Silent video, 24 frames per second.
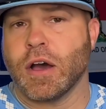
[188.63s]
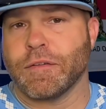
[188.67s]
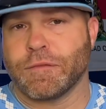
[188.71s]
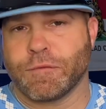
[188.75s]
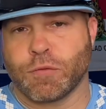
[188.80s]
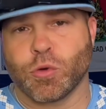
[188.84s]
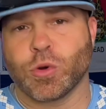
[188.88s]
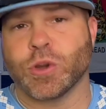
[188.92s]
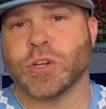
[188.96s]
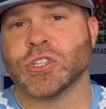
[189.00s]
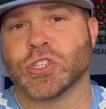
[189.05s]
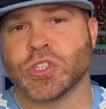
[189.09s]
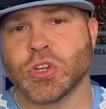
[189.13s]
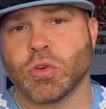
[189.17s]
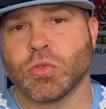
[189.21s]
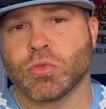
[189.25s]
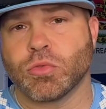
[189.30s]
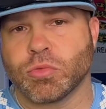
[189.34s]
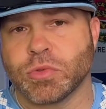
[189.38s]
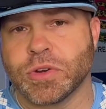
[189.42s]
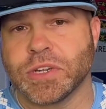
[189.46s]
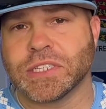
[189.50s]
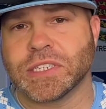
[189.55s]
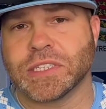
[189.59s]
for his own
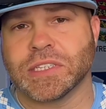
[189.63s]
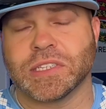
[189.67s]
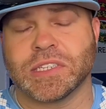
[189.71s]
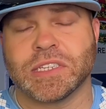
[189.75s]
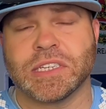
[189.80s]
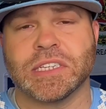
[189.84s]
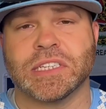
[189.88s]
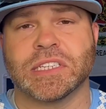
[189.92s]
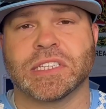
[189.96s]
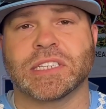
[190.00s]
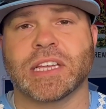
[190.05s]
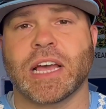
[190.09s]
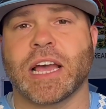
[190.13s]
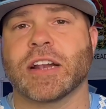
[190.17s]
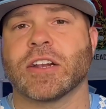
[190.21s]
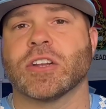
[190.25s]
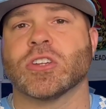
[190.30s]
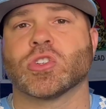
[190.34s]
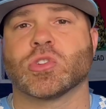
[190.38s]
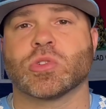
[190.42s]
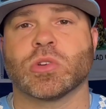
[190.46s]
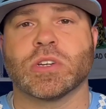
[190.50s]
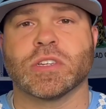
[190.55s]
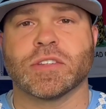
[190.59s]
reasons, he decided to
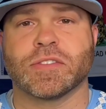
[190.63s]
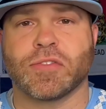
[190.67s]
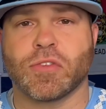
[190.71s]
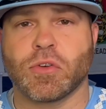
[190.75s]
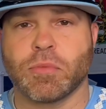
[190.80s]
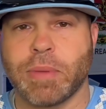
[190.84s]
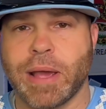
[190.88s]
transfer